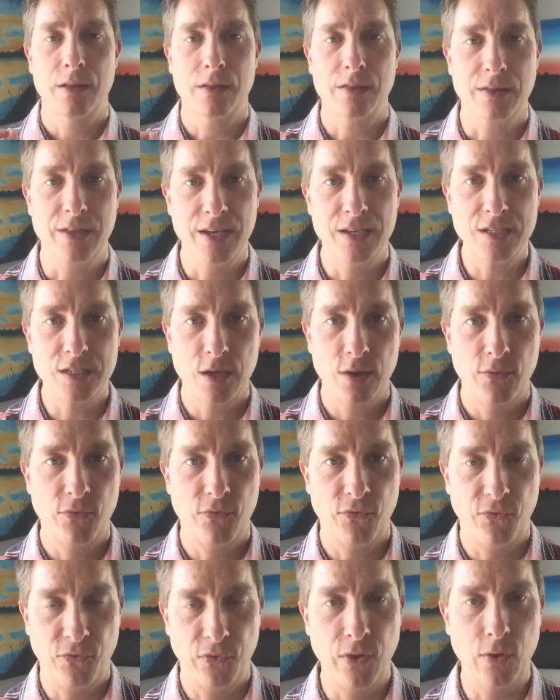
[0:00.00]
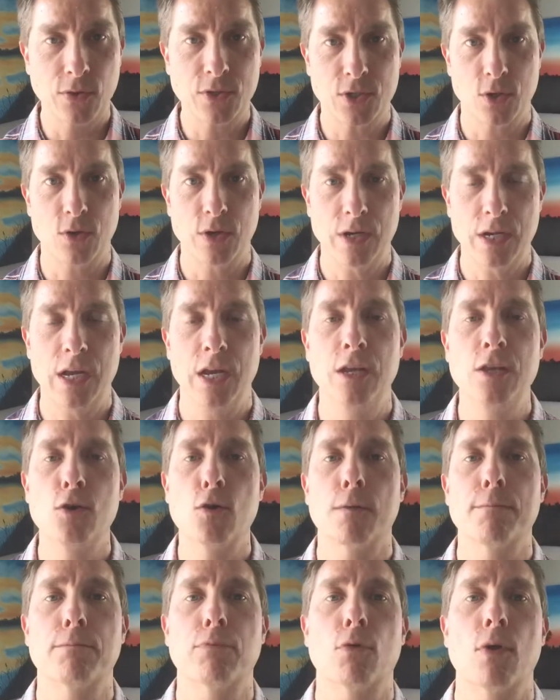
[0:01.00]
This filter in
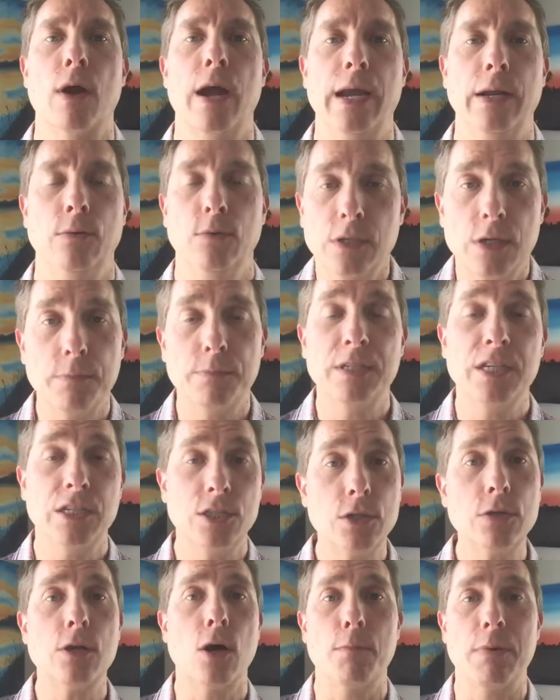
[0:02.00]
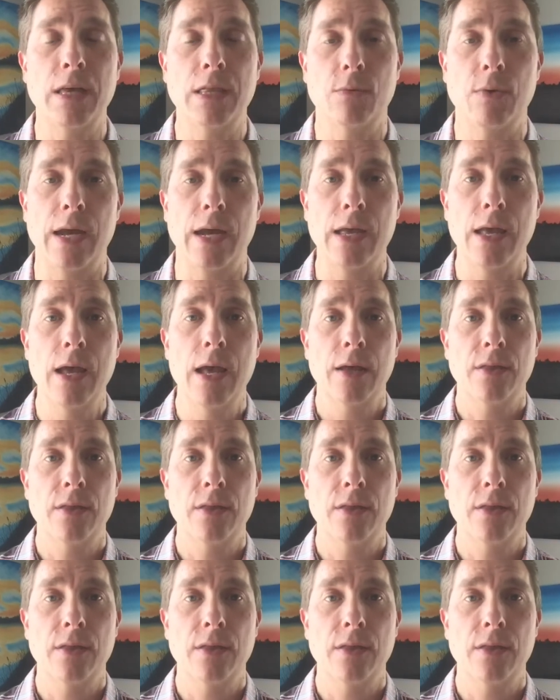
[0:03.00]
your brain, did you know, by the way,